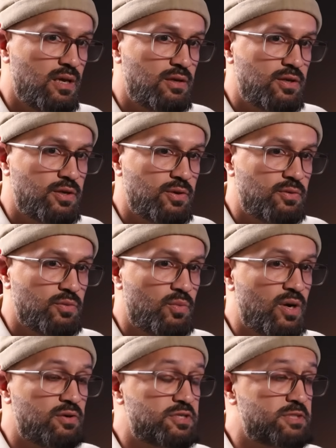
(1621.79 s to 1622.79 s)
you know, the
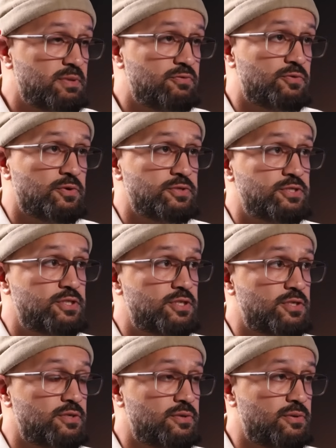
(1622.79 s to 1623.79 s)
world has been forced
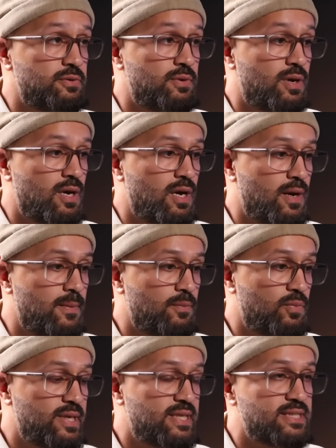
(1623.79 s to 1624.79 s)
to
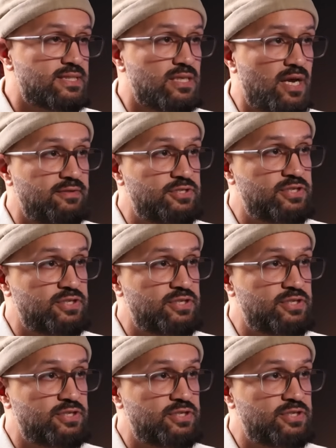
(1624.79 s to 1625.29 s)
witness a live